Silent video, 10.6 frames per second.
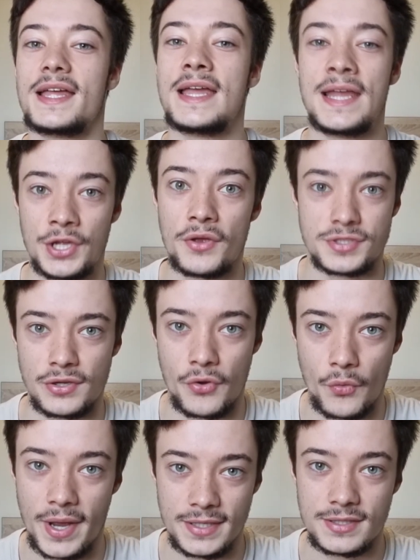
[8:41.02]
It goes a long
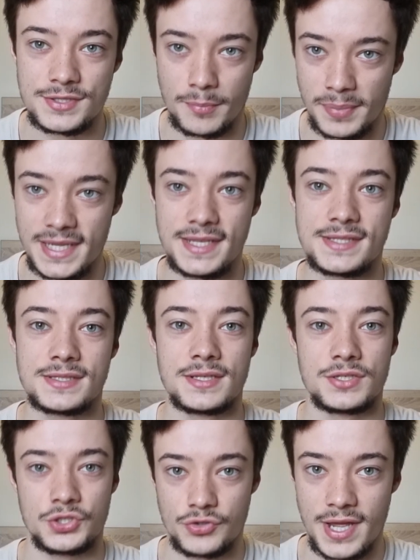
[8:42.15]
way. So please
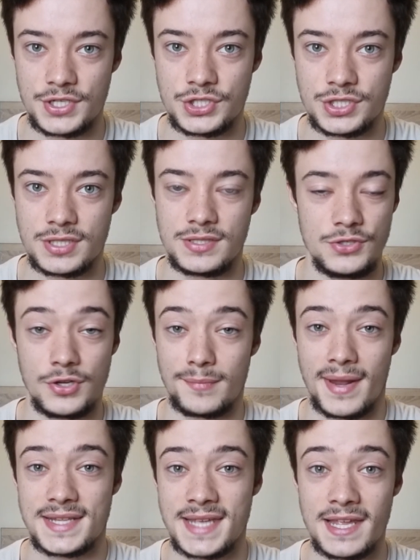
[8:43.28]
stretch. You can
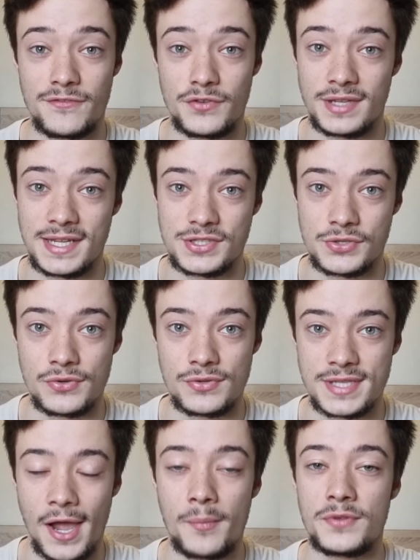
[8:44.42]
meditate if you need to
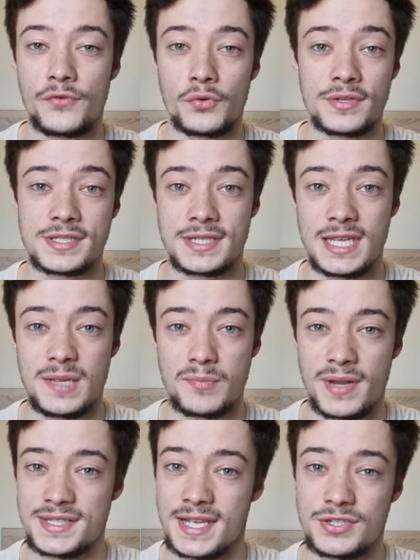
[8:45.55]
help you fall asleep.
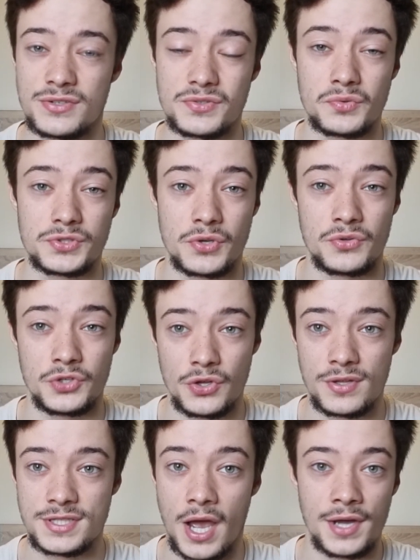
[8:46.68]
Meditation is also
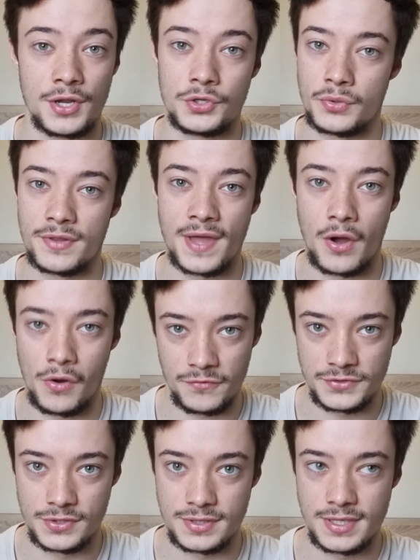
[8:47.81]
good. I don't do it that
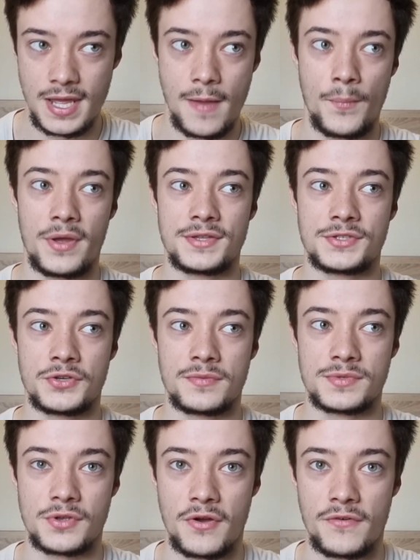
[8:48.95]
often, but in
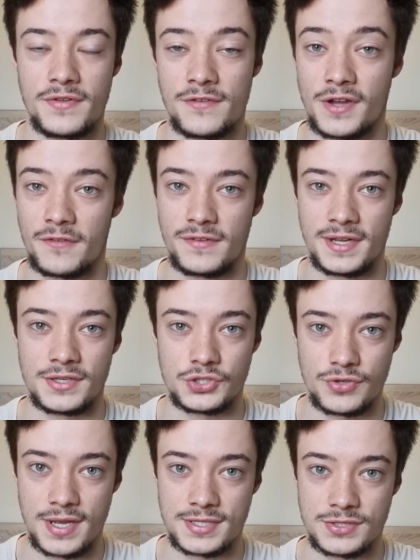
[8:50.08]
terms of if I'm feeling
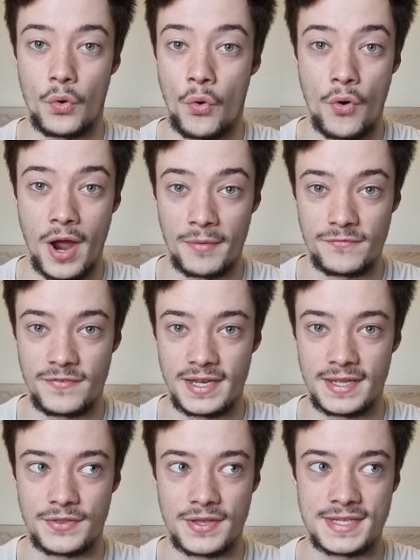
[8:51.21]
stressed or I'm
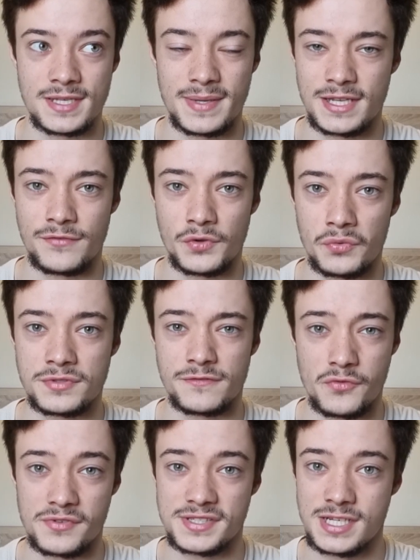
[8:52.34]
feeling that it's a bit difficult to
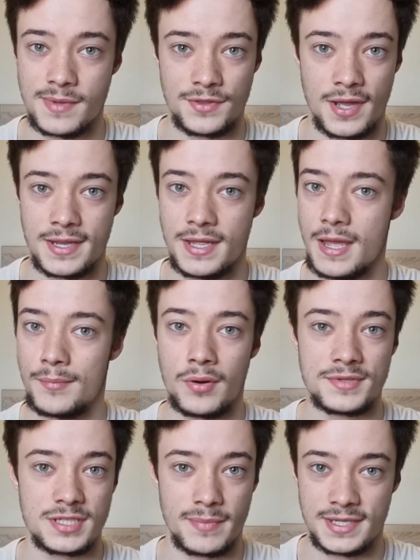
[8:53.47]
fall asleep that night, put on
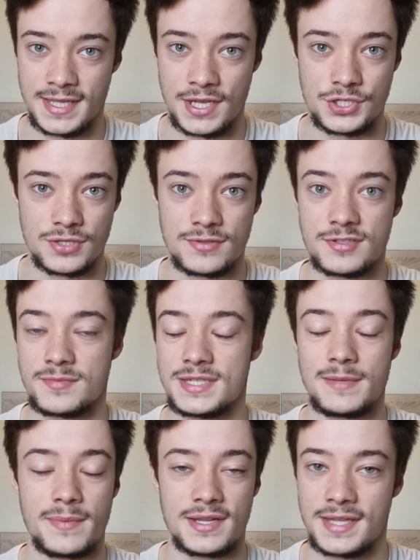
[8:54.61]
some meditation, some sleep
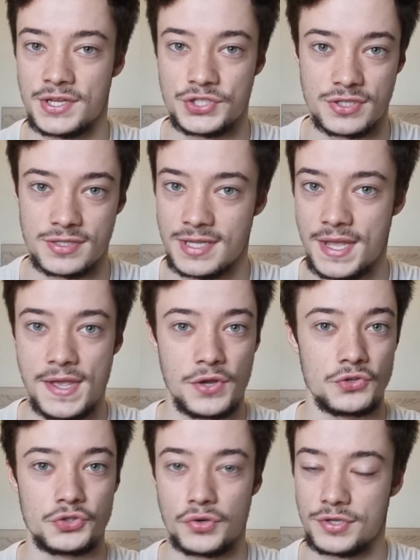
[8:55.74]
meditation,
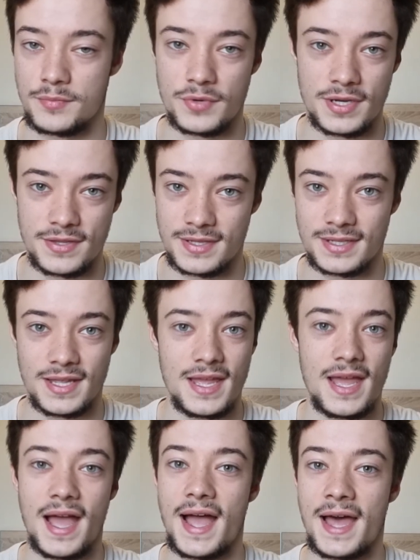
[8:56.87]
control your breathing,
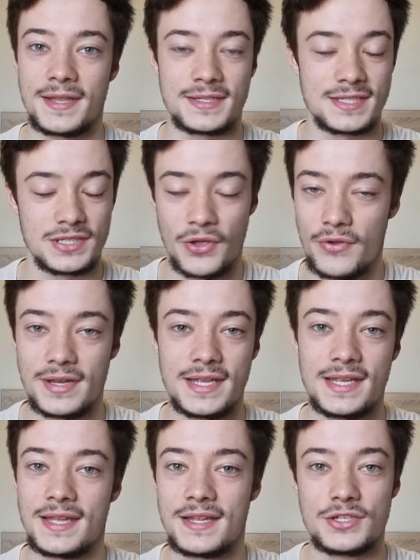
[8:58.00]
and
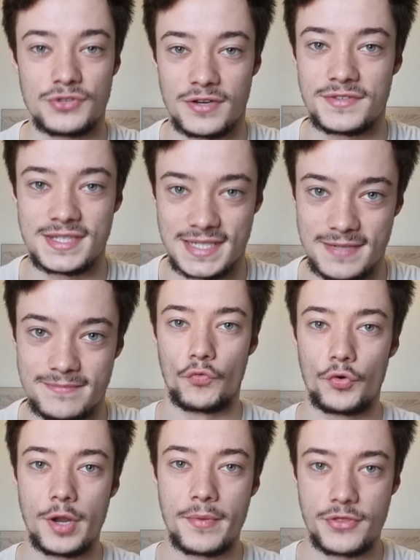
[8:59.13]
slowly drift to sleep.
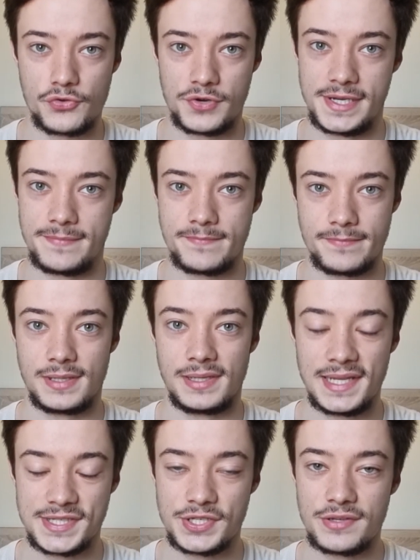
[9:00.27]
Rule number 3,
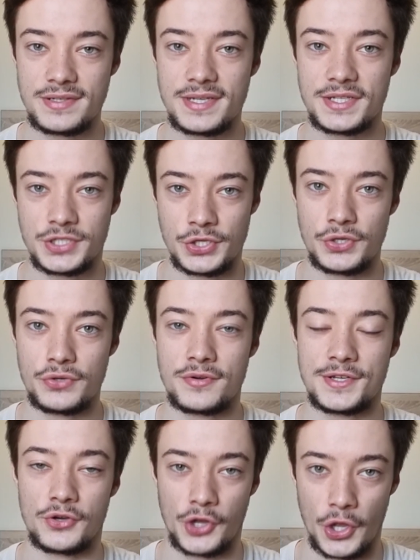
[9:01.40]
listen to your